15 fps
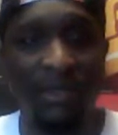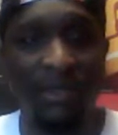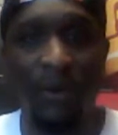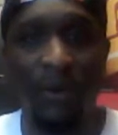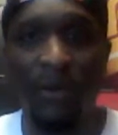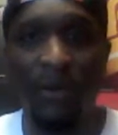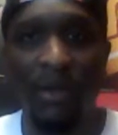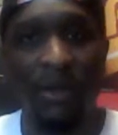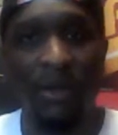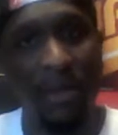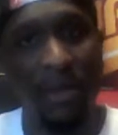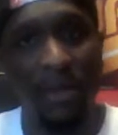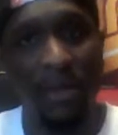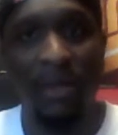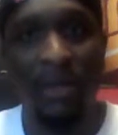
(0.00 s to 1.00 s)
So
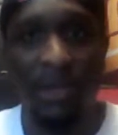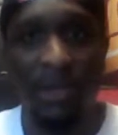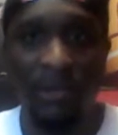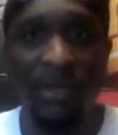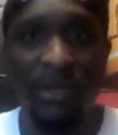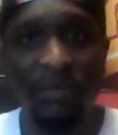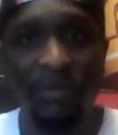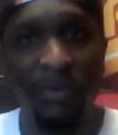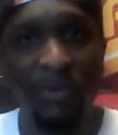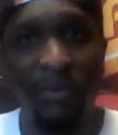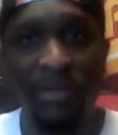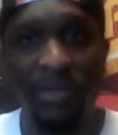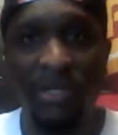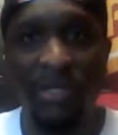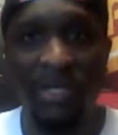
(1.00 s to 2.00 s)
he's pretty
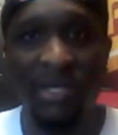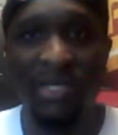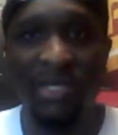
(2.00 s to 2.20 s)
much good.